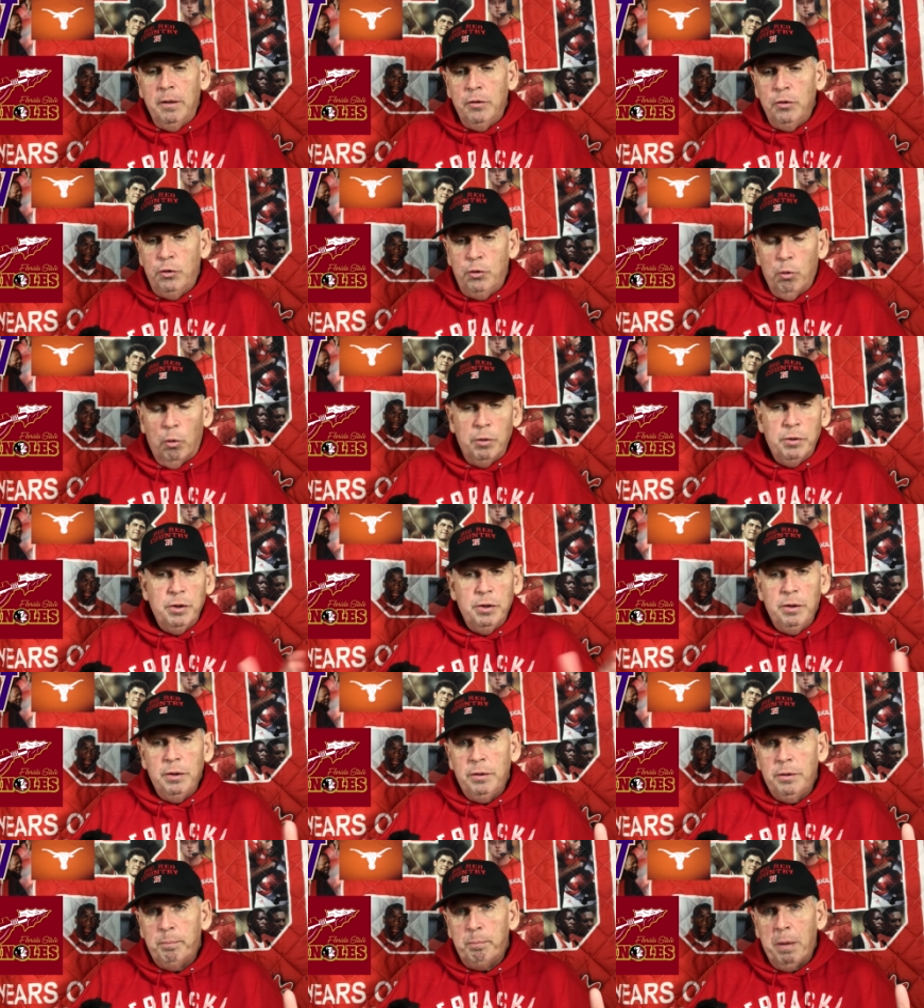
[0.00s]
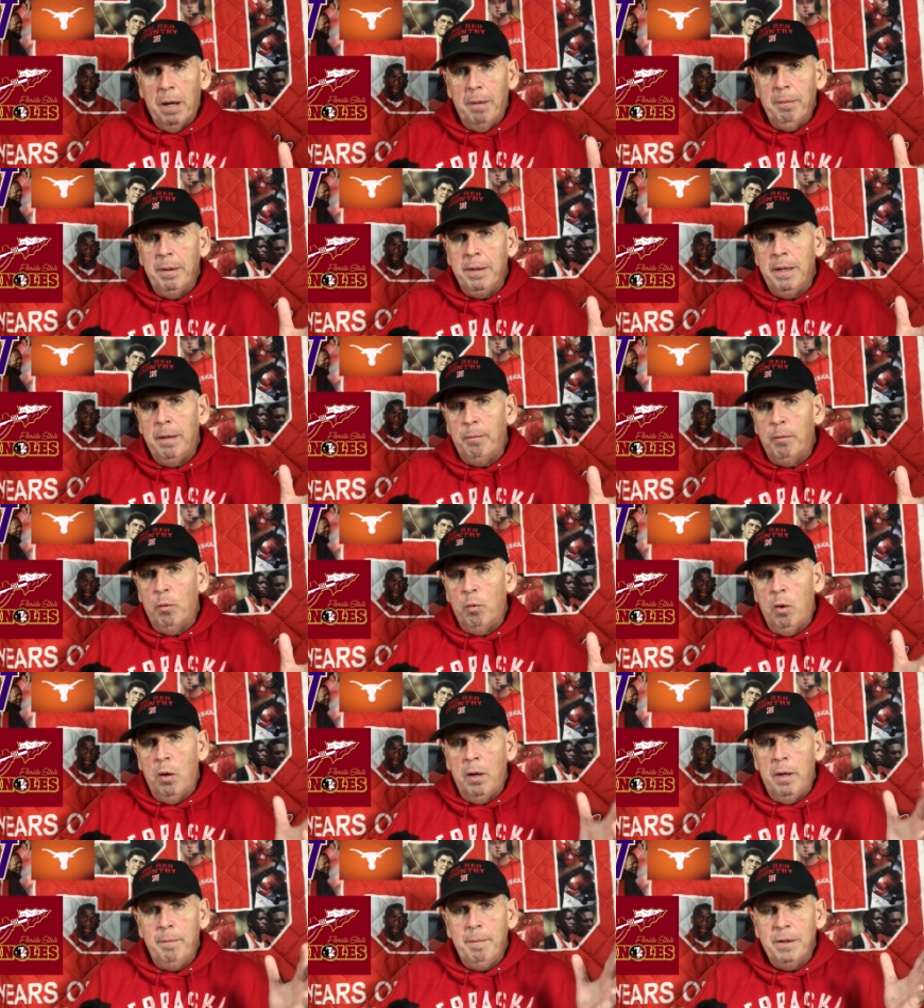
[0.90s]
Georgia's probably number
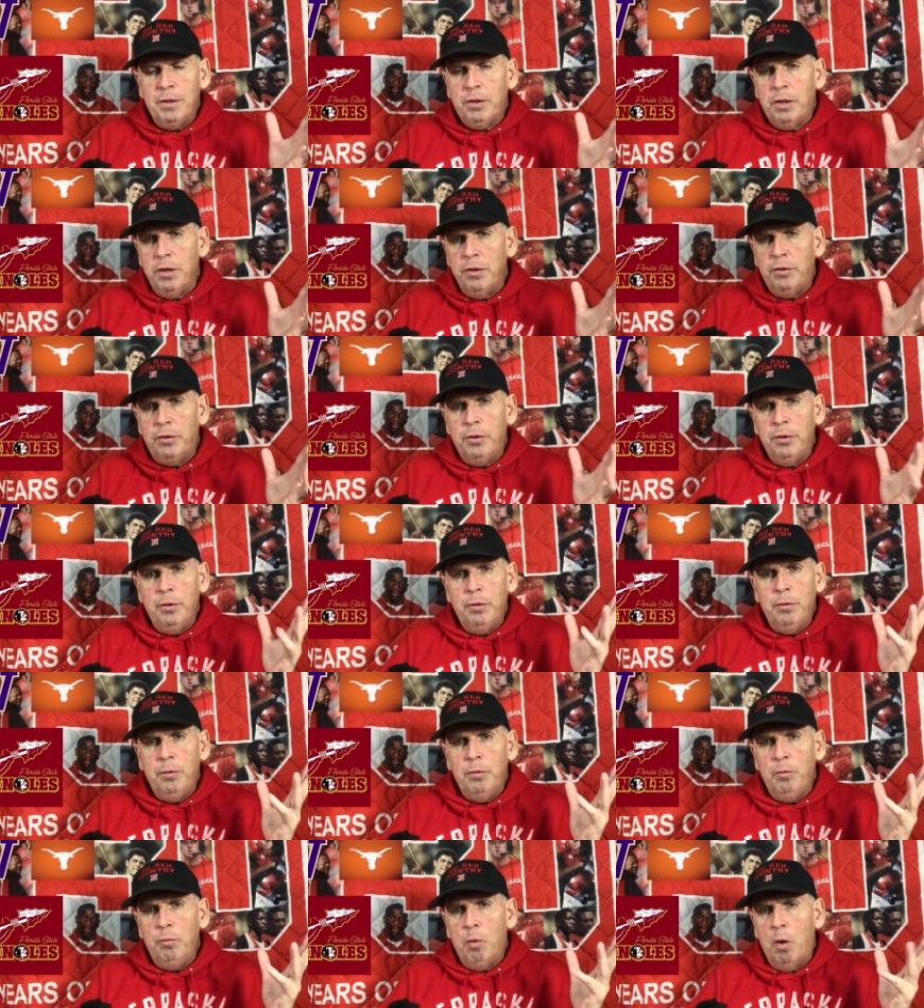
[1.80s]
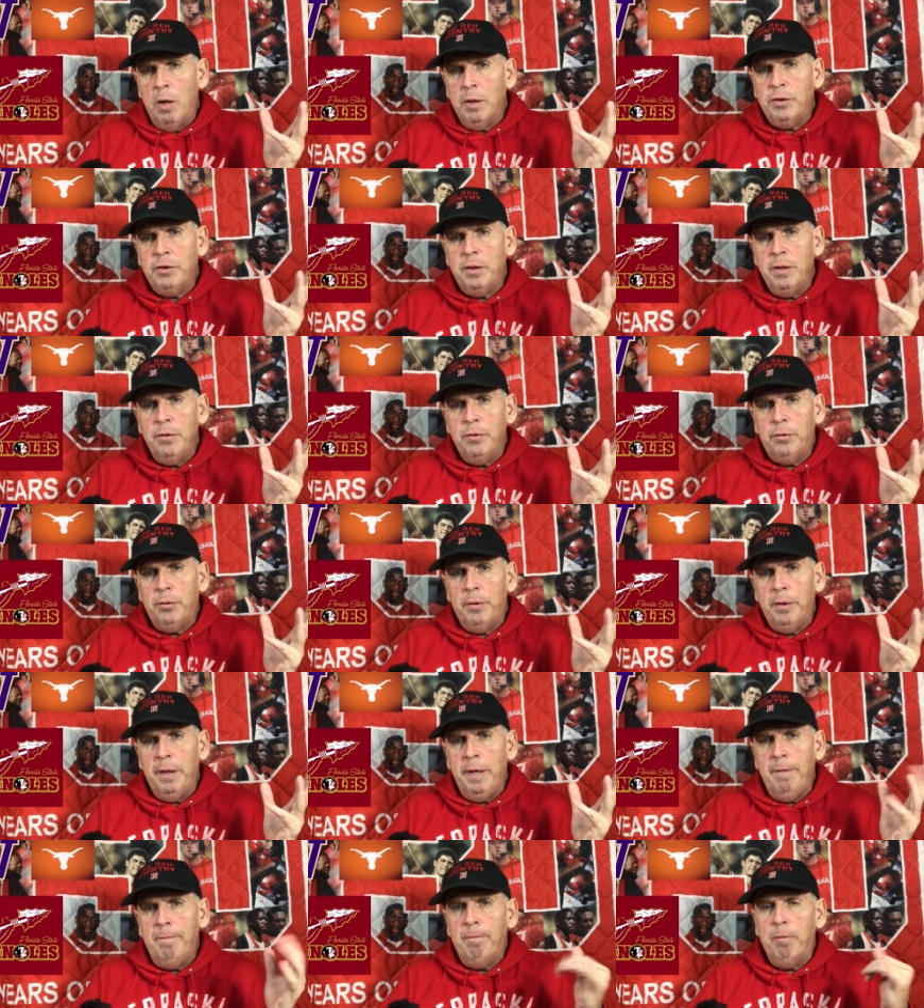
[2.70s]
one, Michigan two, Washington
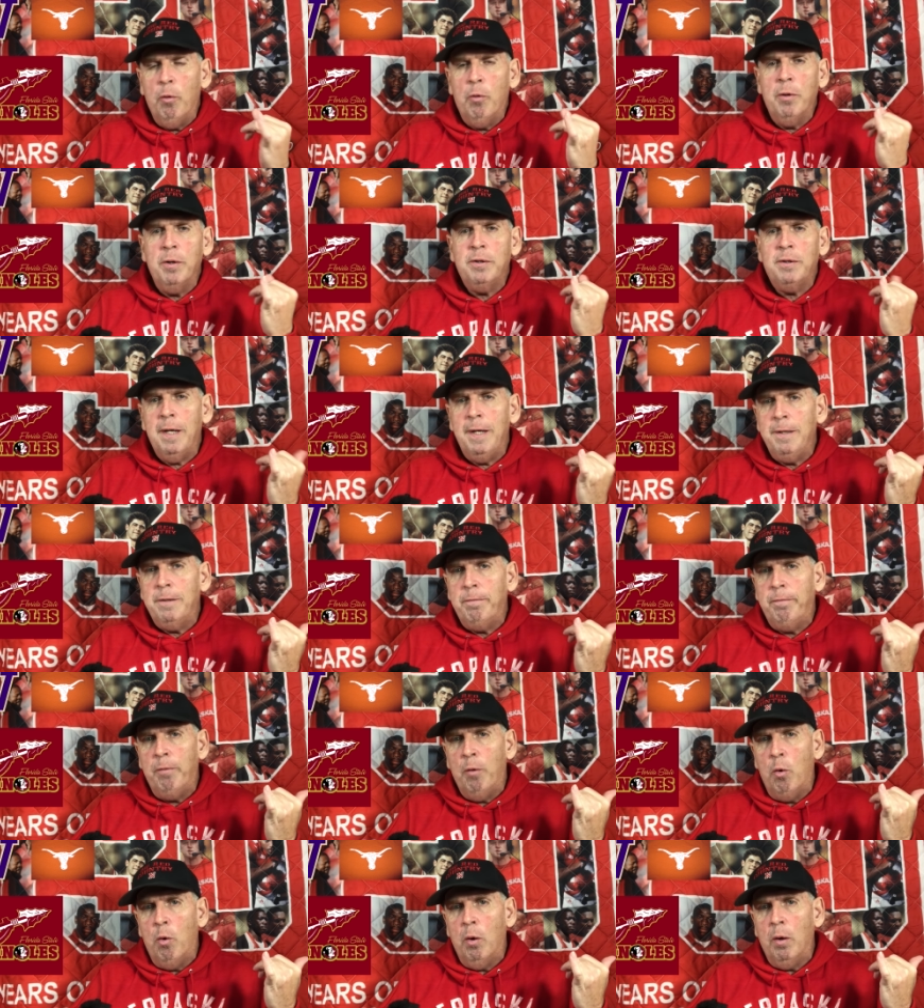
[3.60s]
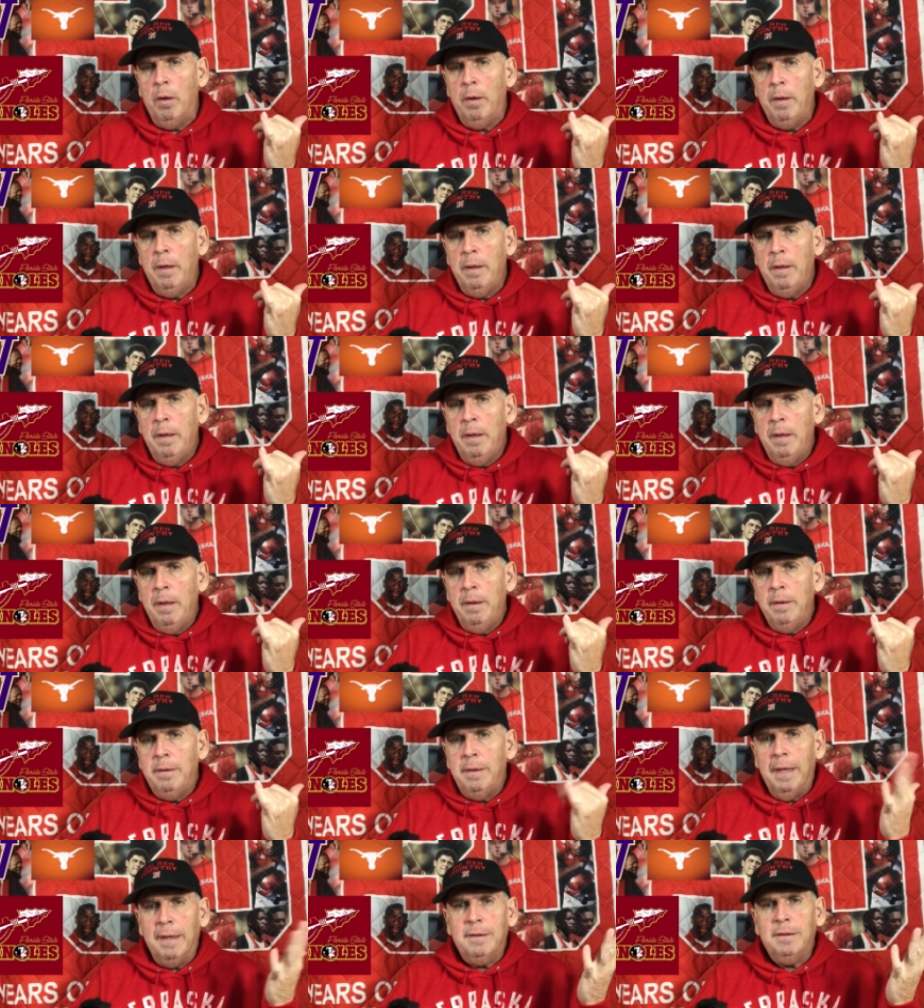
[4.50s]
three, Florida State's four.
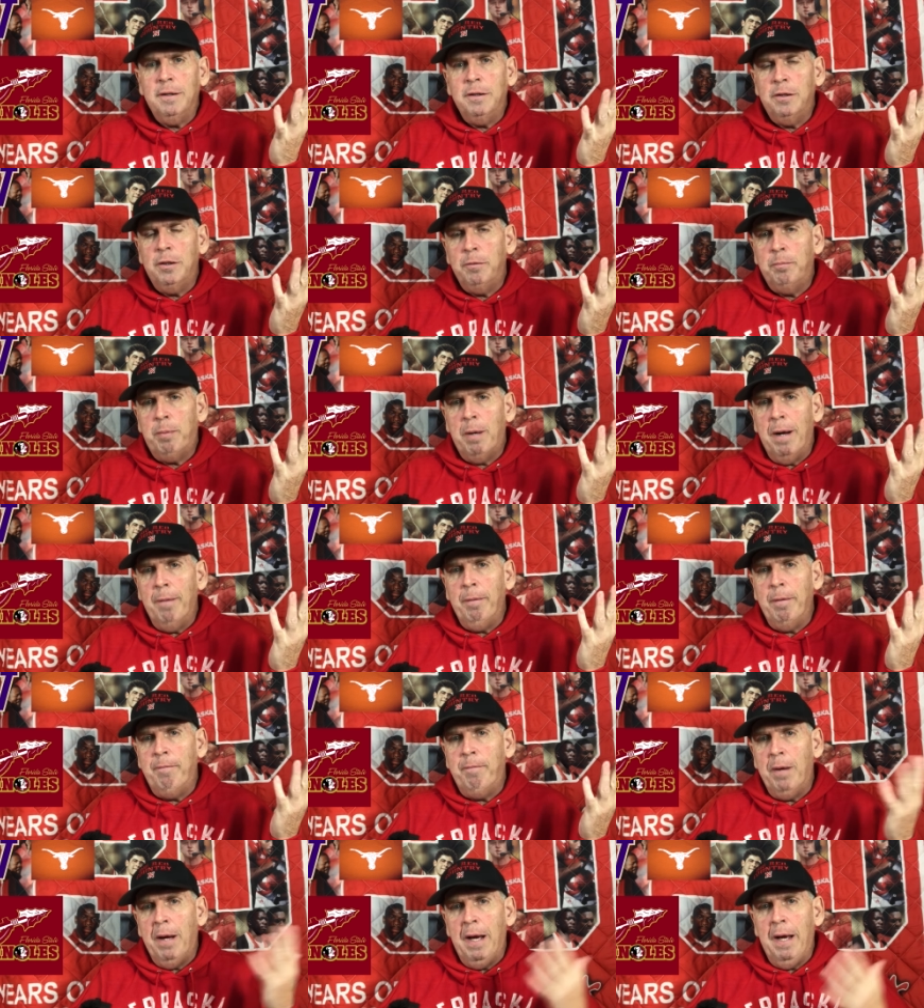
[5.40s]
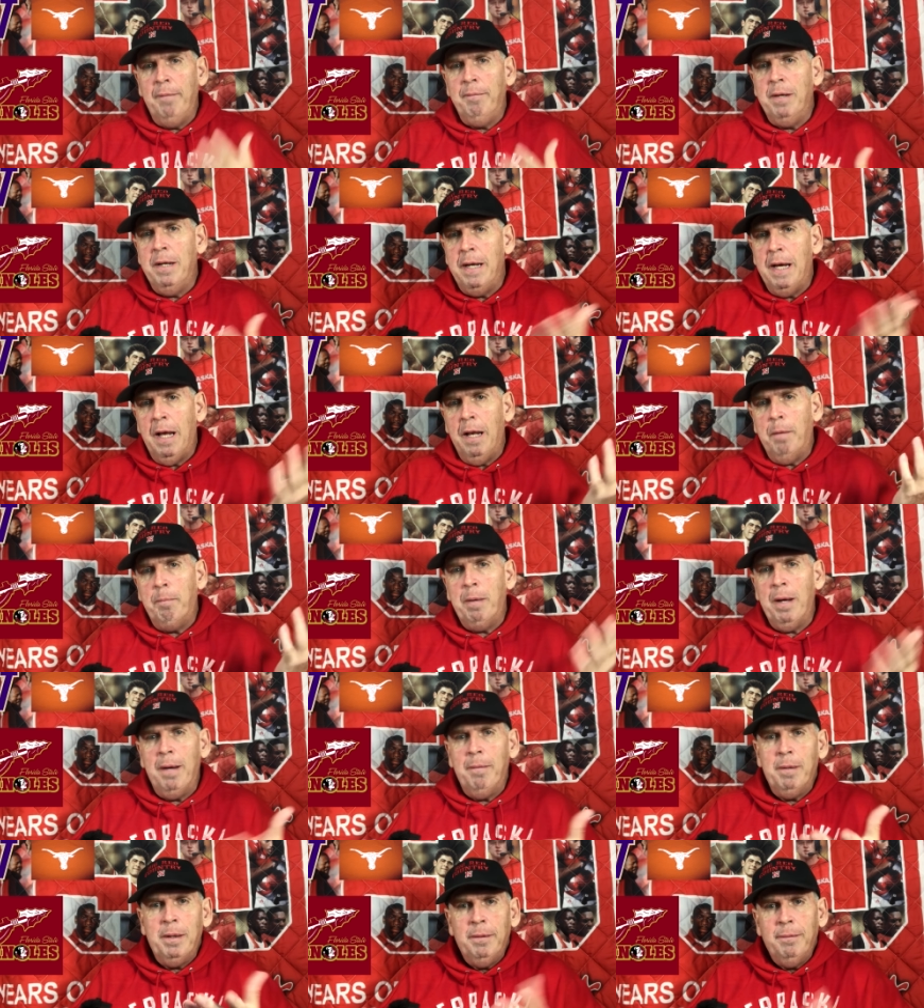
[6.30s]
Texas is probably five, then
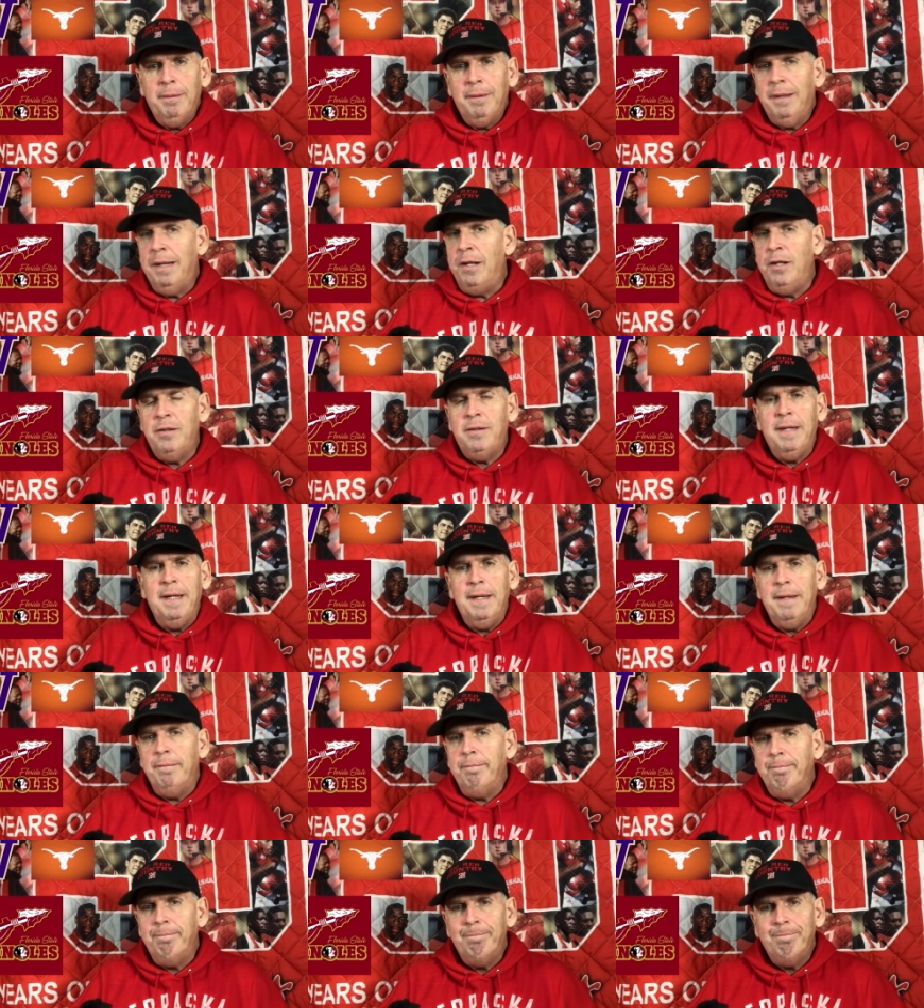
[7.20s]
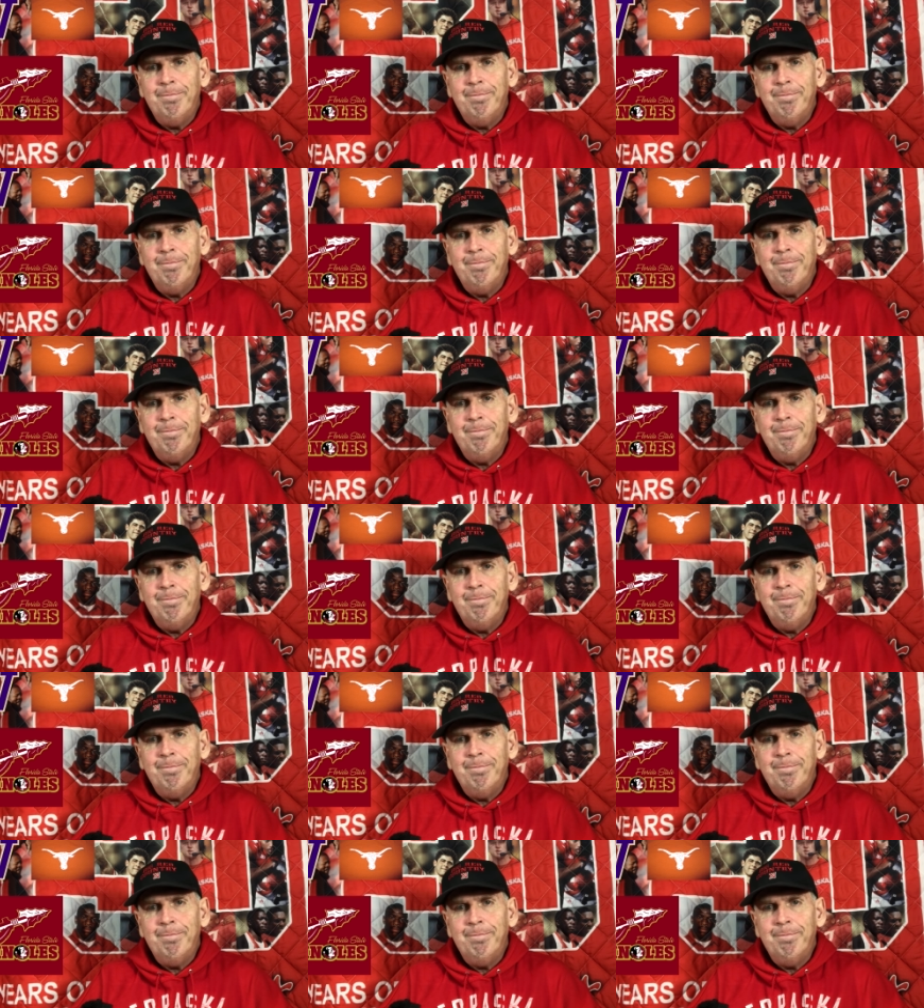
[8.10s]
Alabama. Guarantee it.